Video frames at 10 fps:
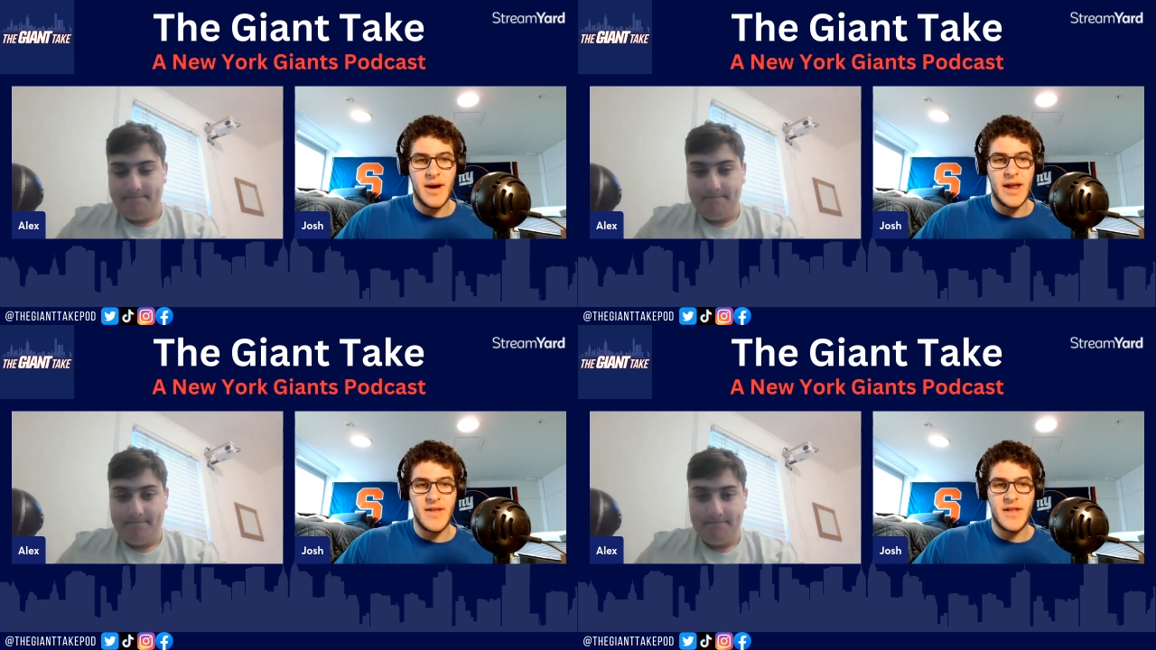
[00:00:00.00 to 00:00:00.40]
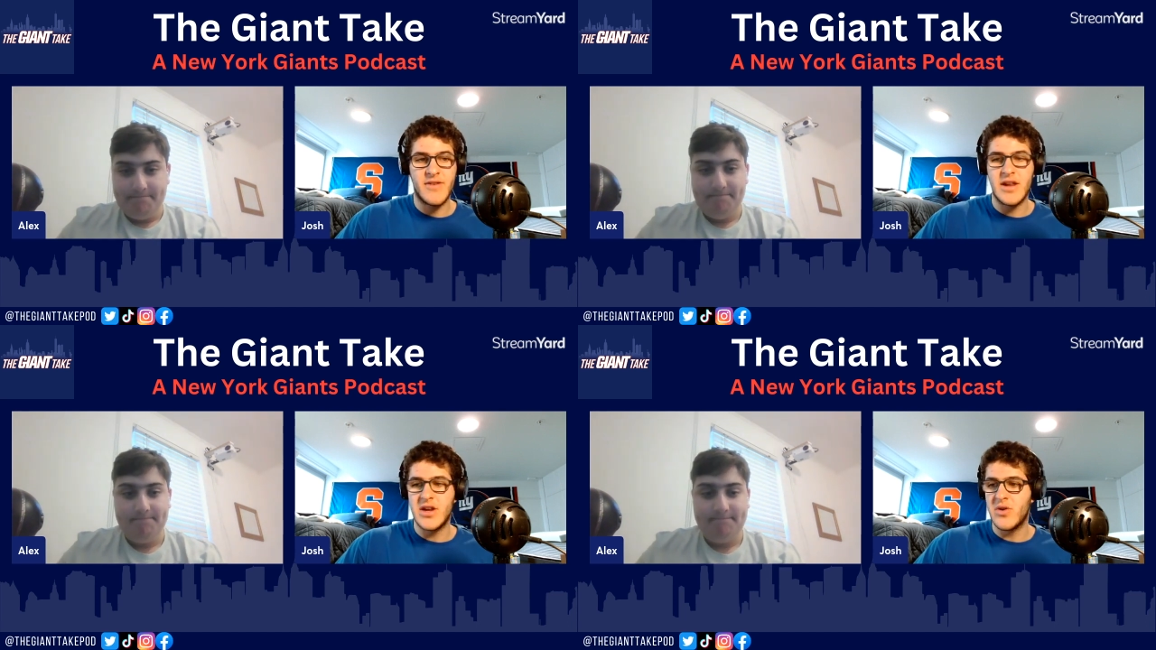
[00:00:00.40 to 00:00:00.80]
Speaker 1: And that's going
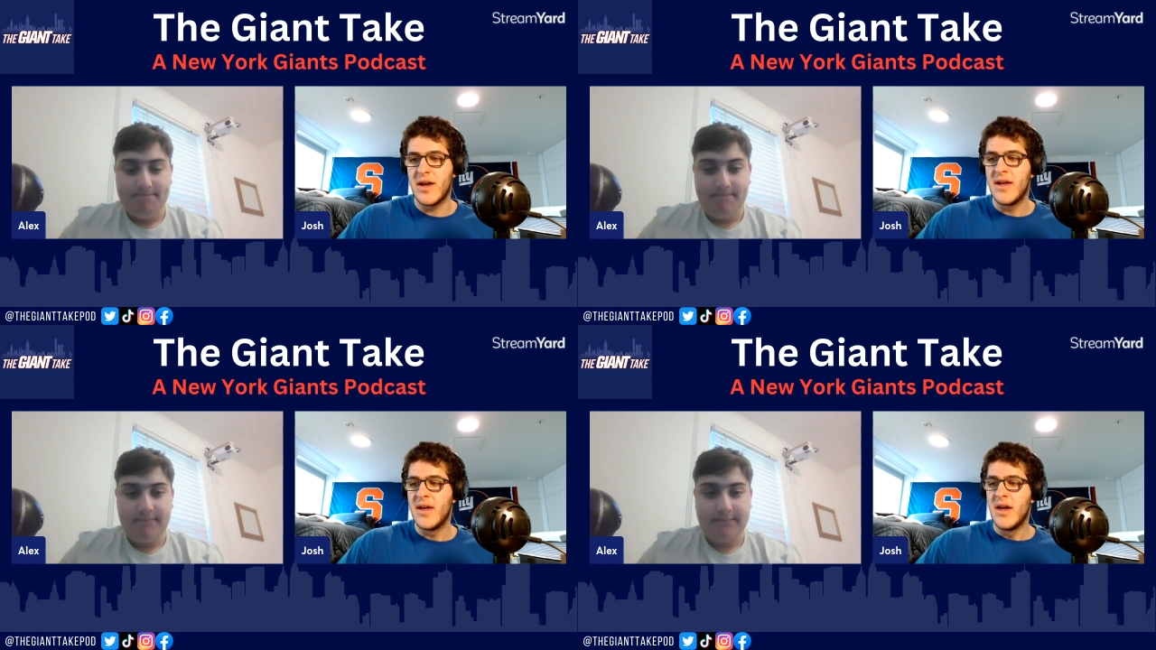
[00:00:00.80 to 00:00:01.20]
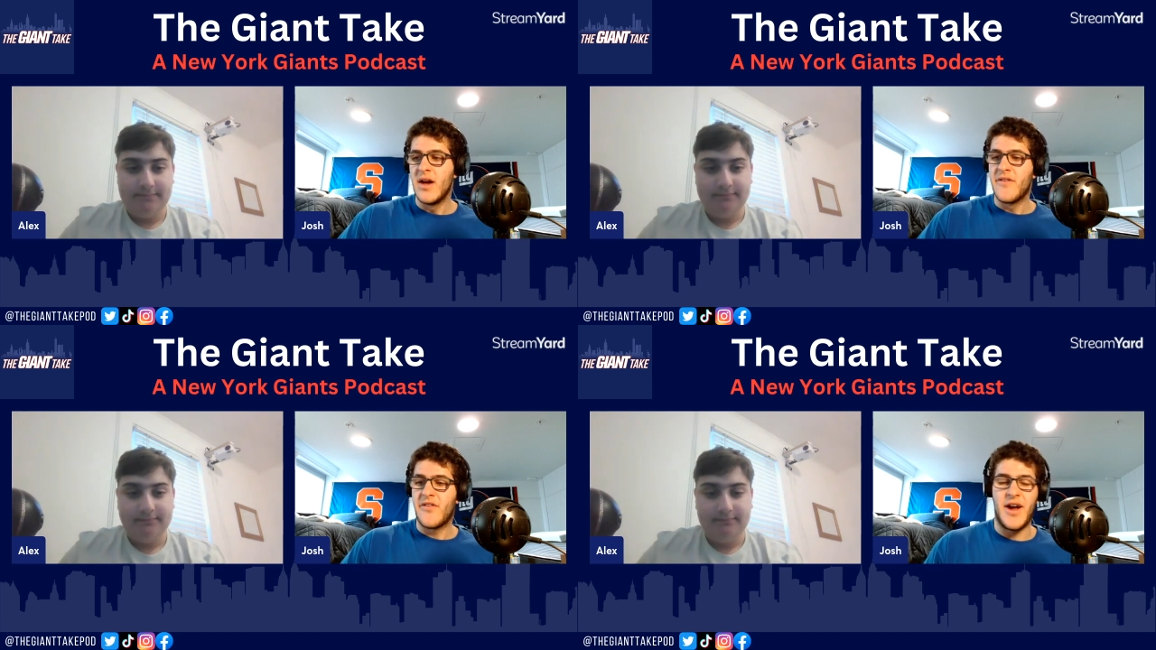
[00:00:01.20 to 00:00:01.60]
to do it
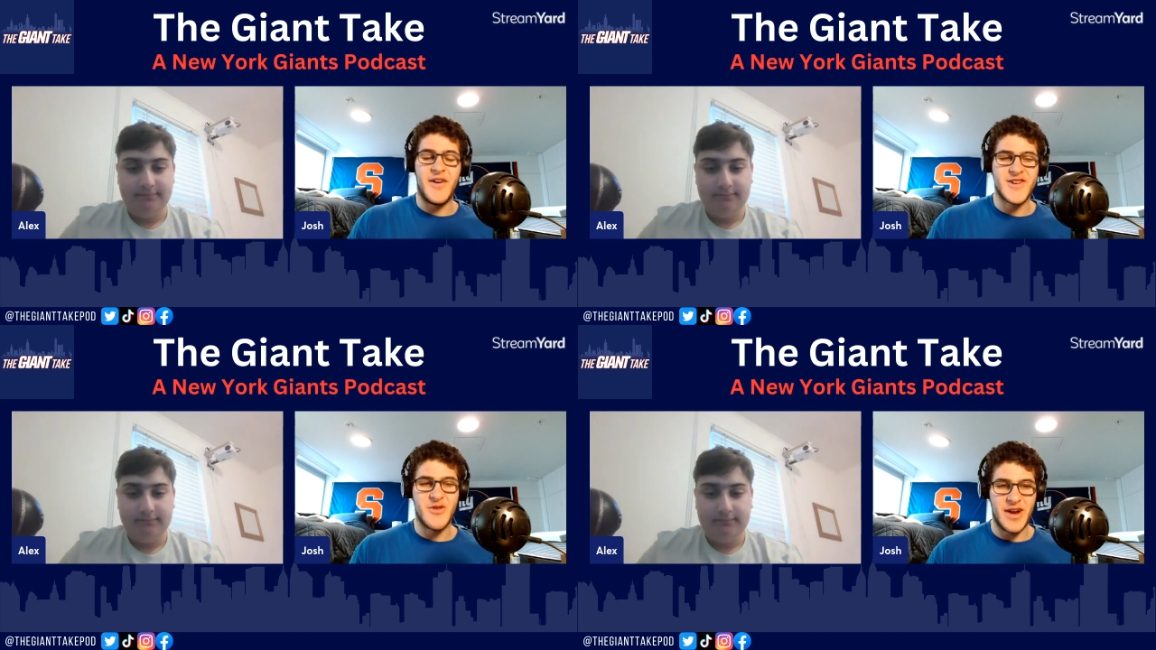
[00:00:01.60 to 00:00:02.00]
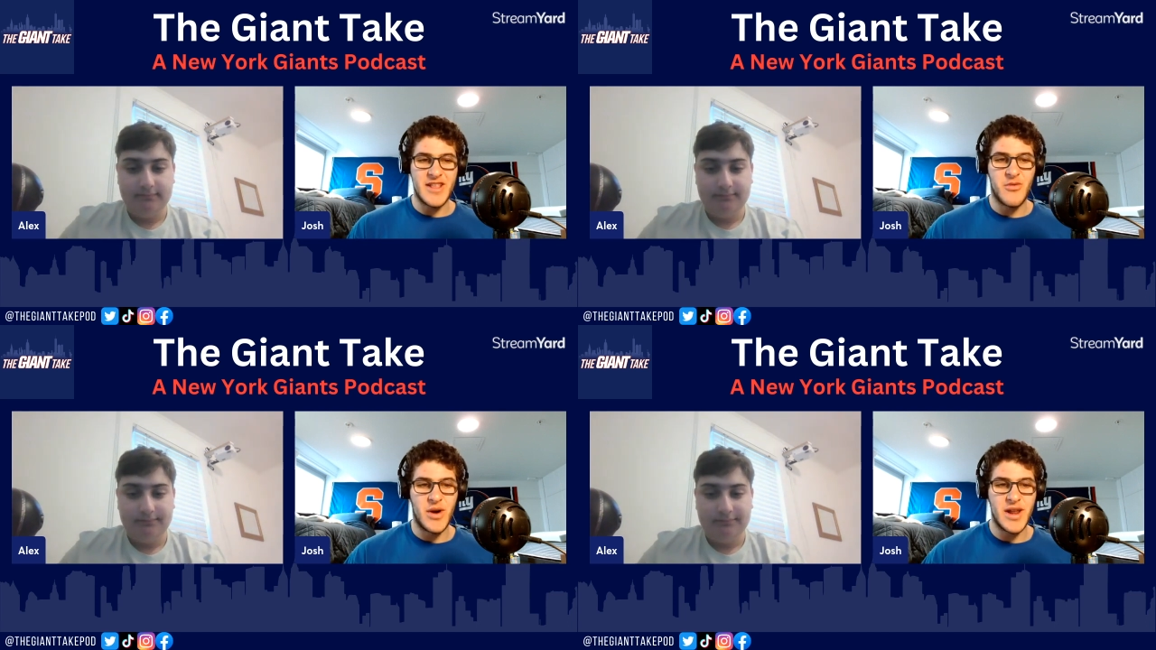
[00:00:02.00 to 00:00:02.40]
for our
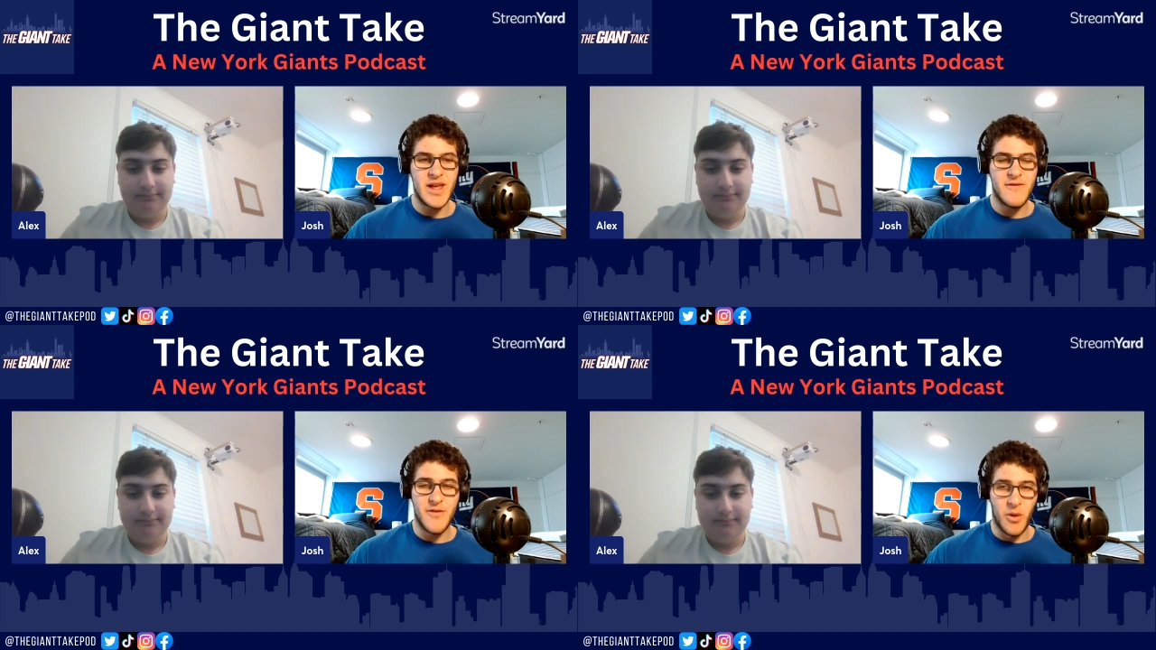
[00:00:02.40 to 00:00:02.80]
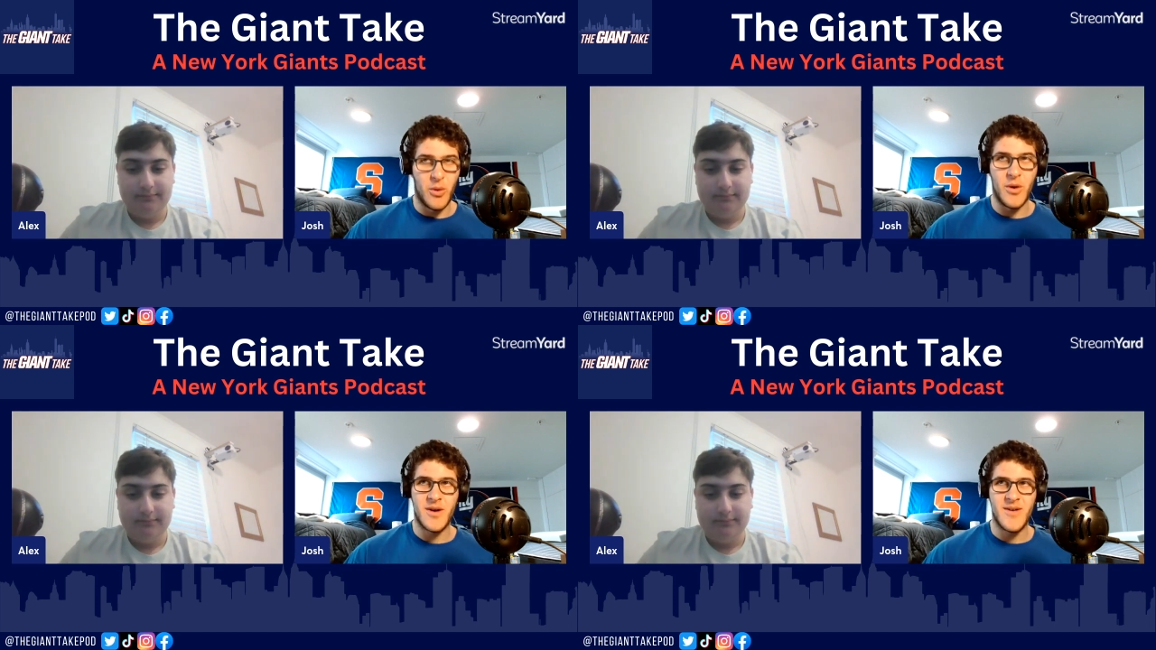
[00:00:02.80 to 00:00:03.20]
2024